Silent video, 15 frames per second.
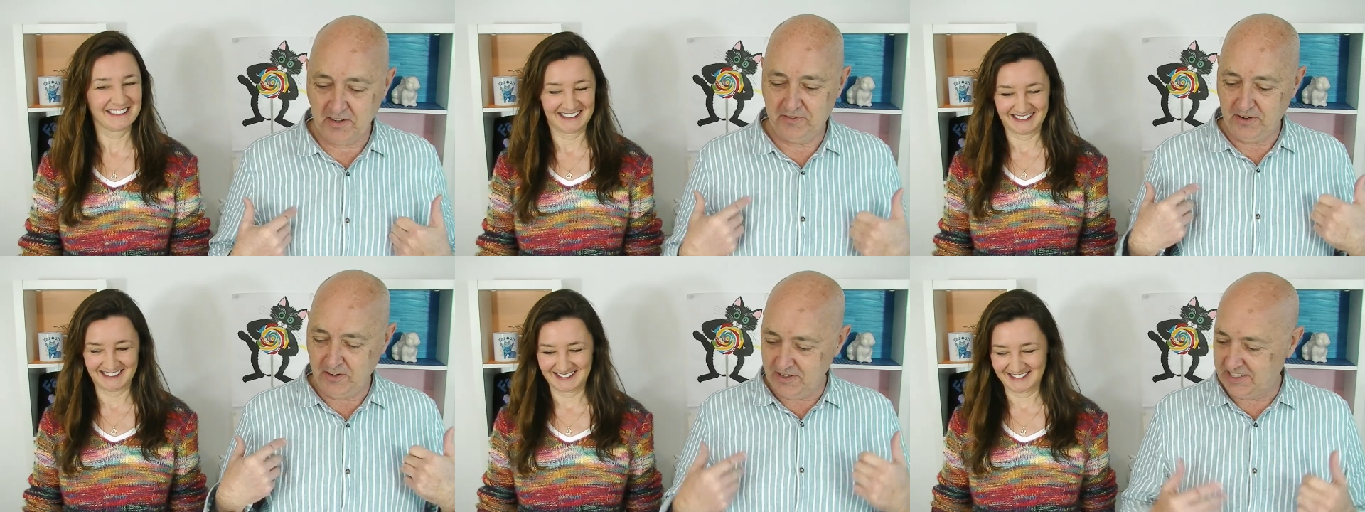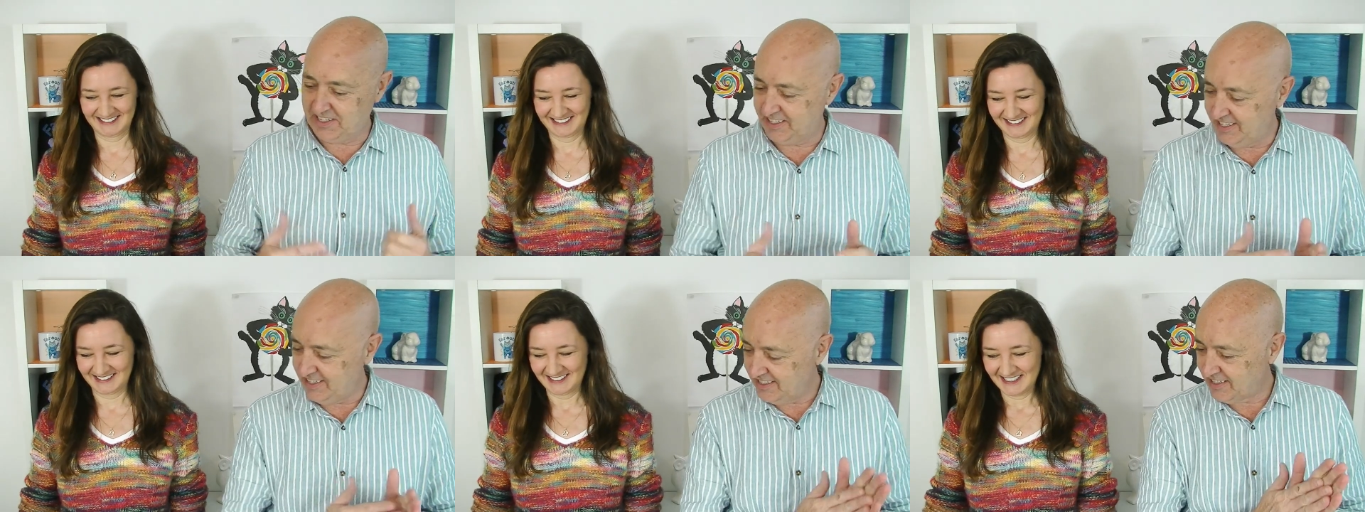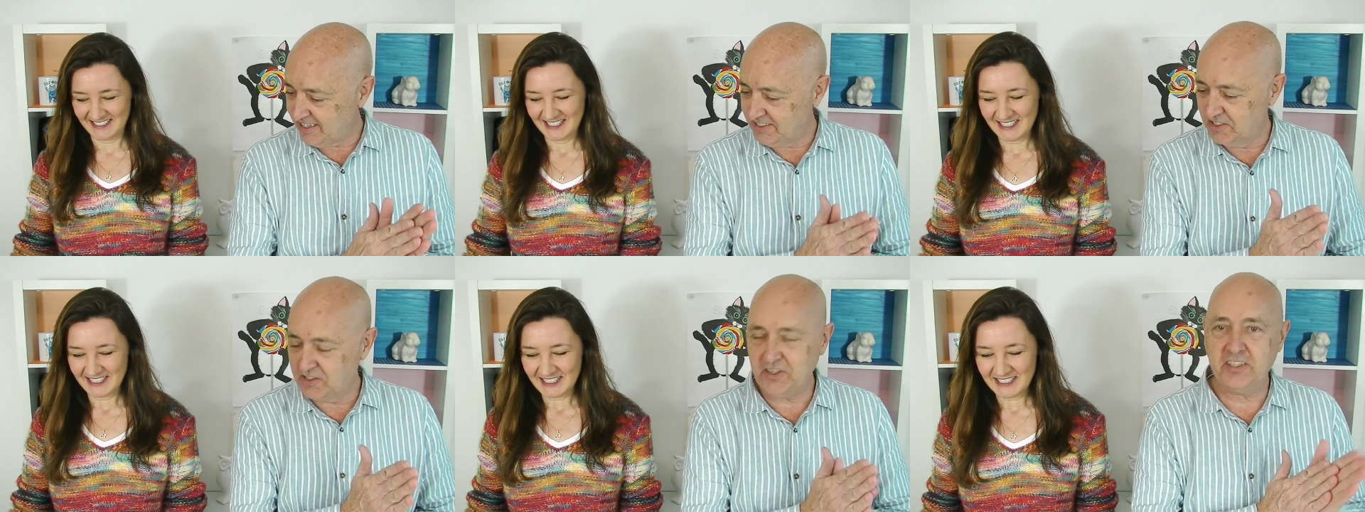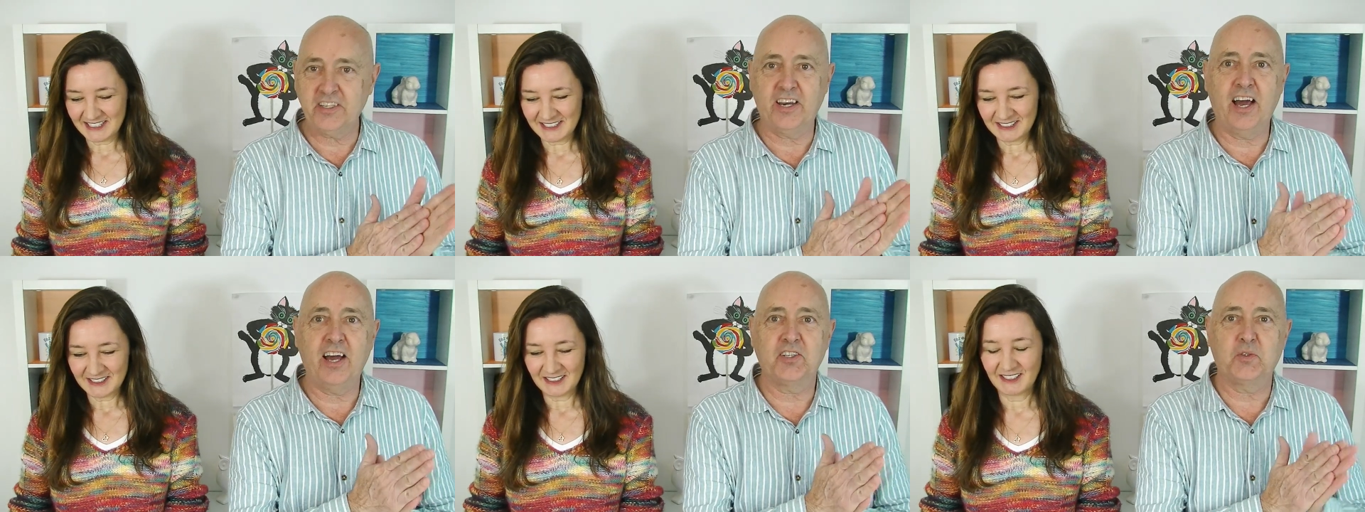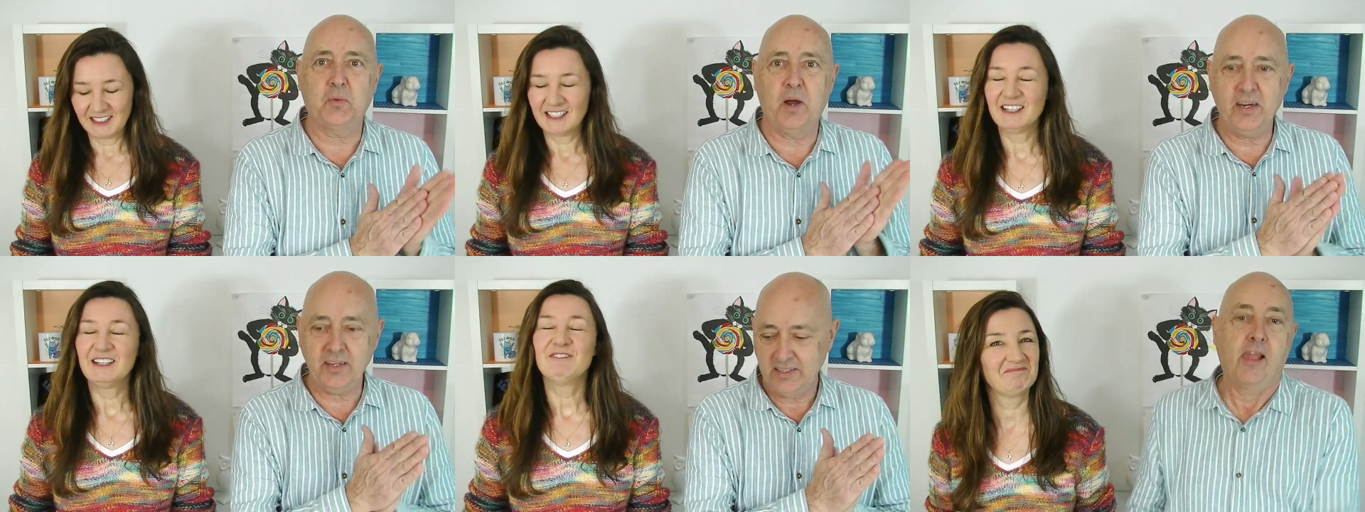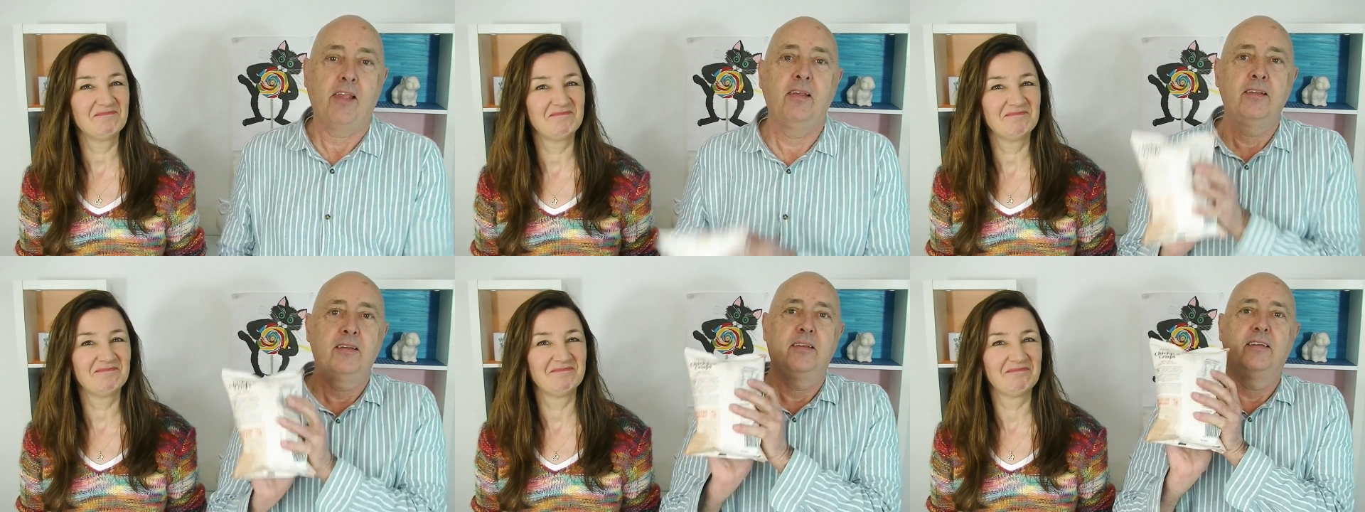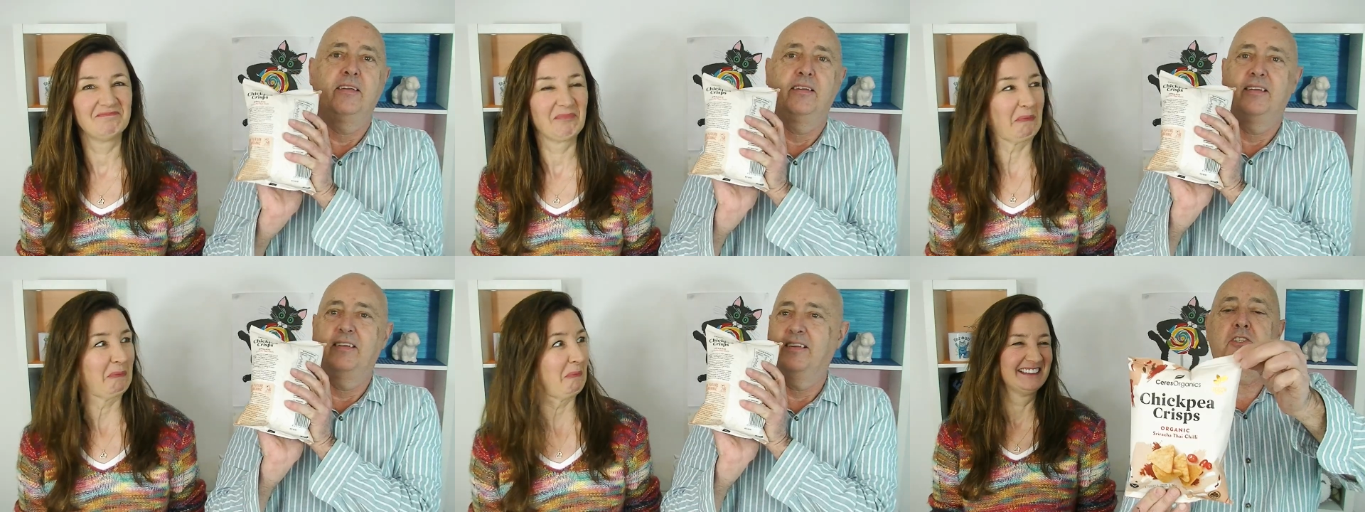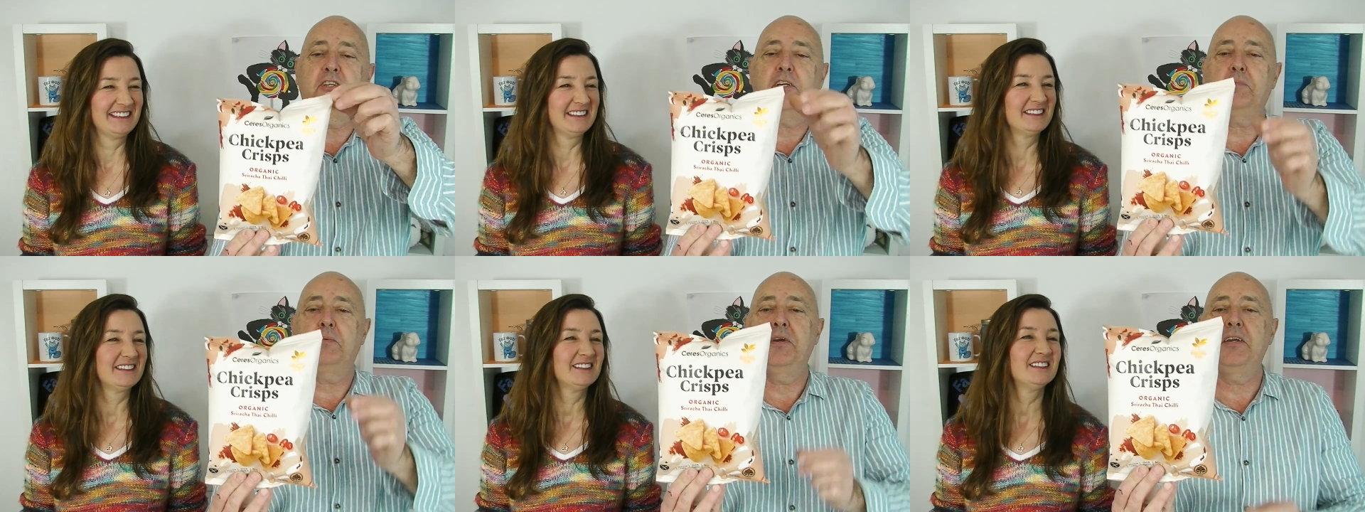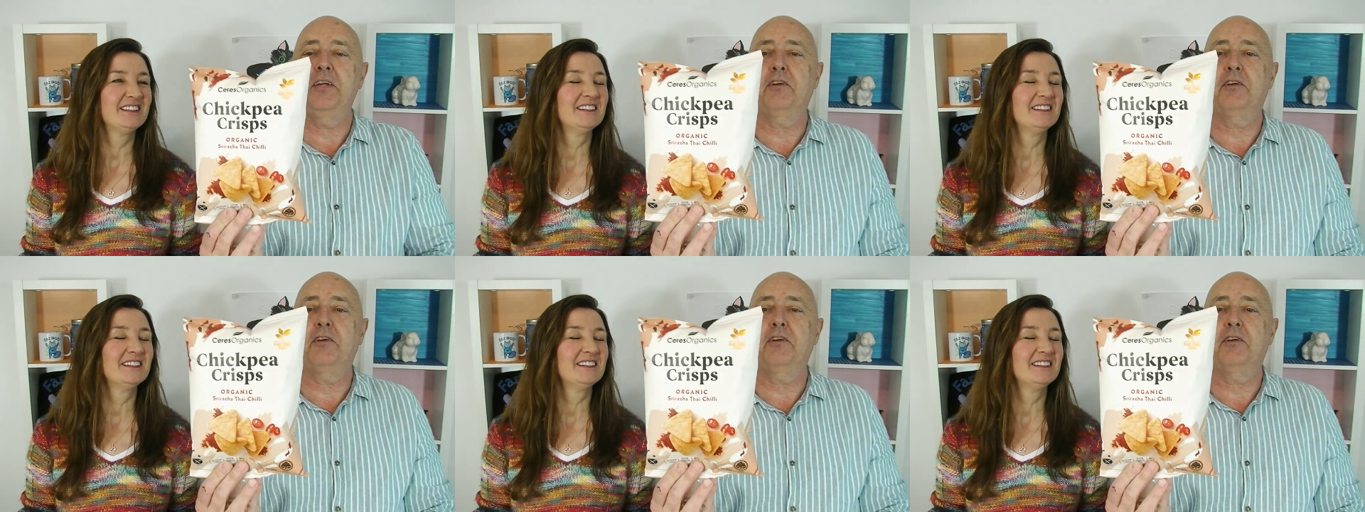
Speaker 1: forward to this, I enjoyed the last one. Chickpea